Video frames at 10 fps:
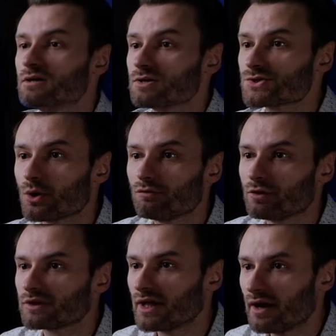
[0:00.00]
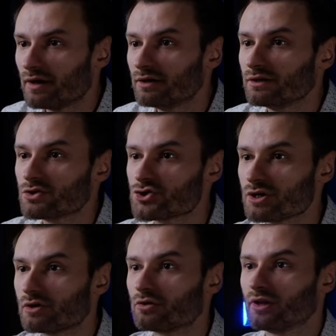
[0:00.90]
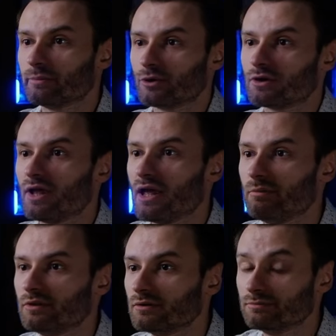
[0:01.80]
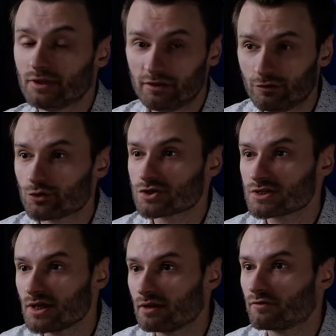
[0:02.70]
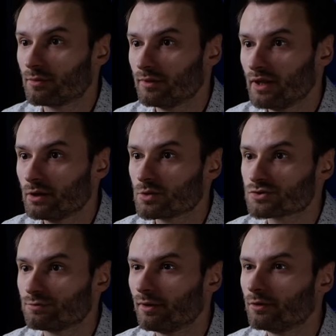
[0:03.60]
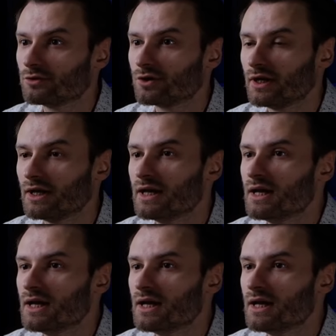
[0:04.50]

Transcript: So Voltaire generally proclaimed, if you translate it from the language of poetry,